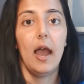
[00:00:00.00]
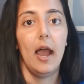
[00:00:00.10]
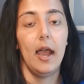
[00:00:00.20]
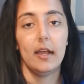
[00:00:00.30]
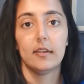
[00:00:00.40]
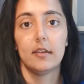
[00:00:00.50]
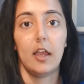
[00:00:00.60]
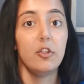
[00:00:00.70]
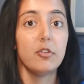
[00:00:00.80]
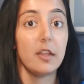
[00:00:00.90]
and
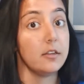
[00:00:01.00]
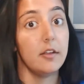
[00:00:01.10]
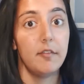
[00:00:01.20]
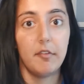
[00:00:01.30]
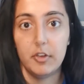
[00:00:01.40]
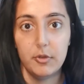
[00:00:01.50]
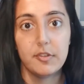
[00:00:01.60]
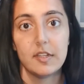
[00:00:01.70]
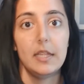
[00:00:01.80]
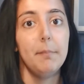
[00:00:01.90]
I use that term very
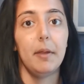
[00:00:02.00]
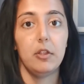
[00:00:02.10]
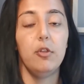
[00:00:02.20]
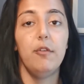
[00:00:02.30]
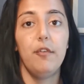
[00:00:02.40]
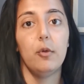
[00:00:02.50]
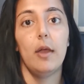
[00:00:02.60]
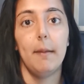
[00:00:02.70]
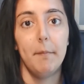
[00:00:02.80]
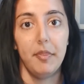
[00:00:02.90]
loosely, but you feel
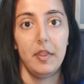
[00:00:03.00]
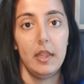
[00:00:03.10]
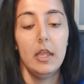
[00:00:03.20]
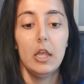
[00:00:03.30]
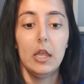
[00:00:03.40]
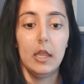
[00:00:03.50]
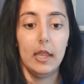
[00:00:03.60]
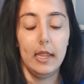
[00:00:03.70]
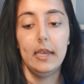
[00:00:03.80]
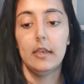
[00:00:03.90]
empathy
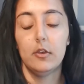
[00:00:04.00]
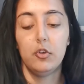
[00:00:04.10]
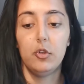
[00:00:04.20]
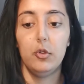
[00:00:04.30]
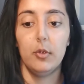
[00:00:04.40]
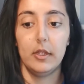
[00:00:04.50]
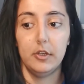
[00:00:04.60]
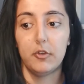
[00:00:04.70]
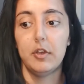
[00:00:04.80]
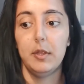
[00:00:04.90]
to a
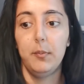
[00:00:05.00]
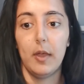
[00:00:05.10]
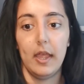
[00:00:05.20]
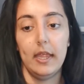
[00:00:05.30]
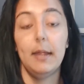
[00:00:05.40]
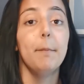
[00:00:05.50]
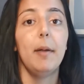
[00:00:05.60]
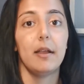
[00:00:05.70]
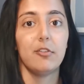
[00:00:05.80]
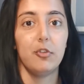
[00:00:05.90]
degree where it
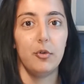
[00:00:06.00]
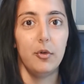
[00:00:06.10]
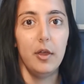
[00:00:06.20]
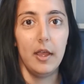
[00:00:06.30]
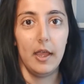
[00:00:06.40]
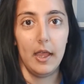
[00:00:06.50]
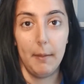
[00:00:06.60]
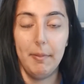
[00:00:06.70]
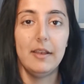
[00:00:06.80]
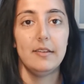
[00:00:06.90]
impacts your
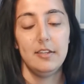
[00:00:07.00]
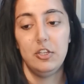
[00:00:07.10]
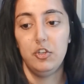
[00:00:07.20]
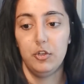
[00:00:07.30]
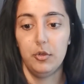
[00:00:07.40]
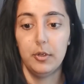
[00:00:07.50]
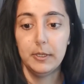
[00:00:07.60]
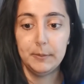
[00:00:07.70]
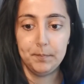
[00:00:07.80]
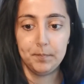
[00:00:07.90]
ability to
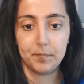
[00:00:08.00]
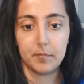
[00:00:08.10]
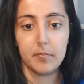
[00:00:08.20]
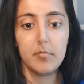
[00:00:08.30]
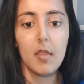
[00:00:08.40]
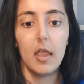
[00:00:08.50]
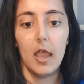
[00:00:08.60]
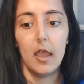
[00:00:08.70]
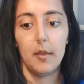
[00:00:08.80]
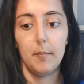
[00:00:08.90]

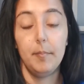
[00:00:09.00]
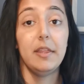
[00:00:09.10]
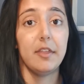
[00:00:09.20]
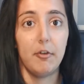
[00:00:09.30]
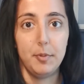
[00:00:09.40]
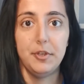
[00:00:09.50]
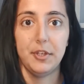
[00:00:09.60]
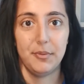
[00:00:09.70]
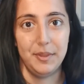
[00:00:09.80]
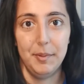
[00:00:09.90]
be
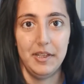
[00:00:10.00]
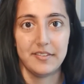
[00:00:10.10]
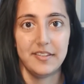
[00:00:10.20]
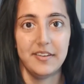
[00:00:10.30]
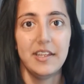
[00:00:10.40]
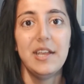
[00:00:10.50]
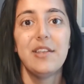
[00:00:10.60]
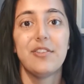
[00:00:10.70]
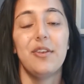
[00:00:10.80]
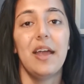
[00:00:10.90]
therapeutic with the person.
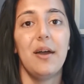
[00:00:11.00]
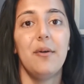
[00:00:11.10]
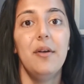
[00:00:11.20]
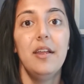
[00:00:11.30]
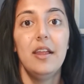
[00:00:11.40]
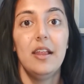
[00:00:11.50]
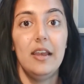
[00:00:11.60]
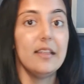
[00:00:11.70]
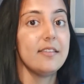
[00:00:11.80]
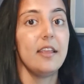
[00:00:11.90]
So now,
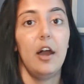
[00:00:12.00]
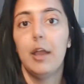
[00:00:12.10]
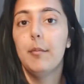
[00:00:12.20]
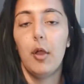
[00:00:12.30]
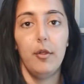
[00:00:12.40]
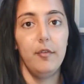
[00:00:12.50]
let's say I'm